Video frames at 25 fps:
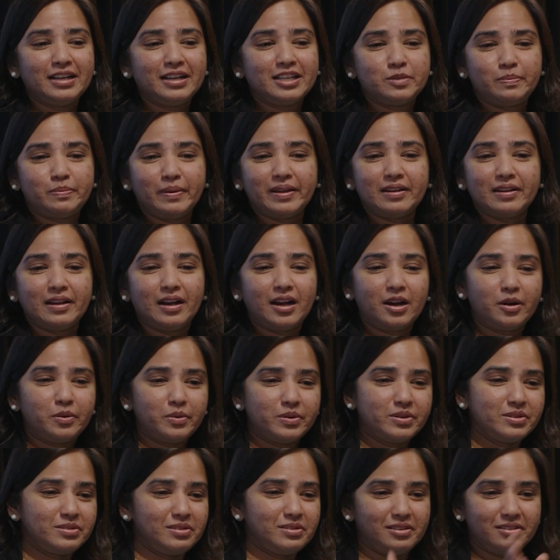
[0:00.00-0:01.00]
spend
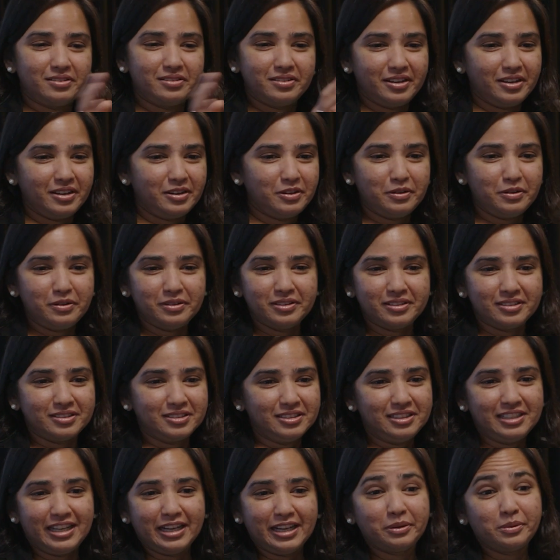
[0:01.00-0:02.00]
hours learning all
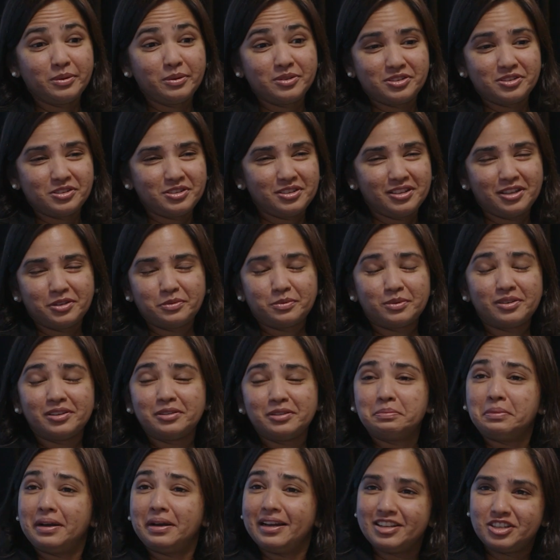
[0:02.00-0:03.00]
the languages that were
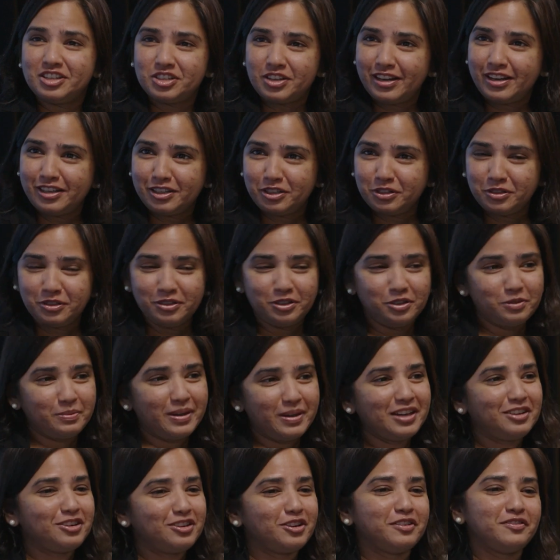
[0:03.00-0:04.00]
in my childhood. You
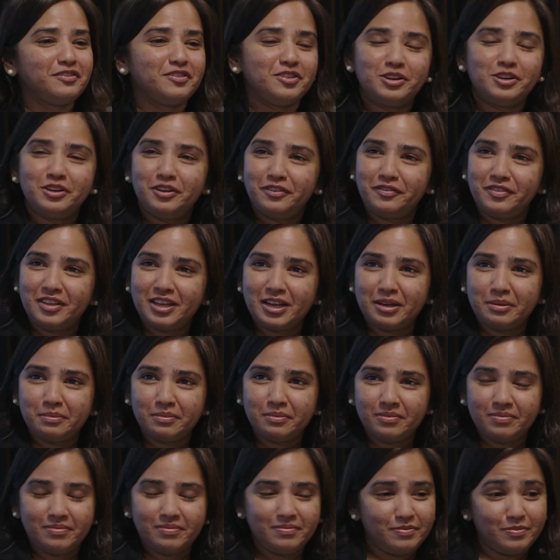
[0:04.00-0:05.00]
might not have heard of
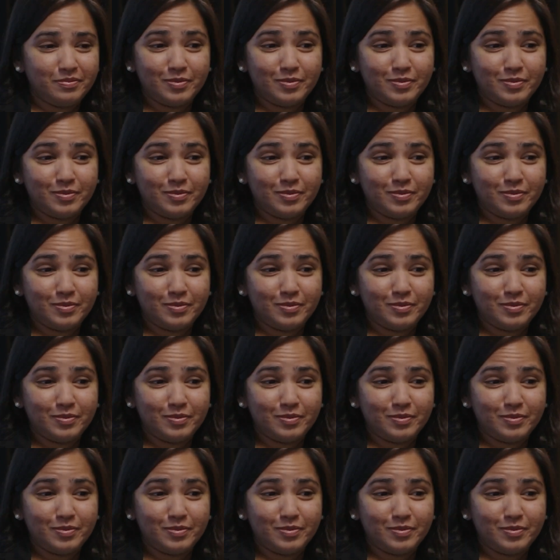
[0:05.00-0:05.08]
them.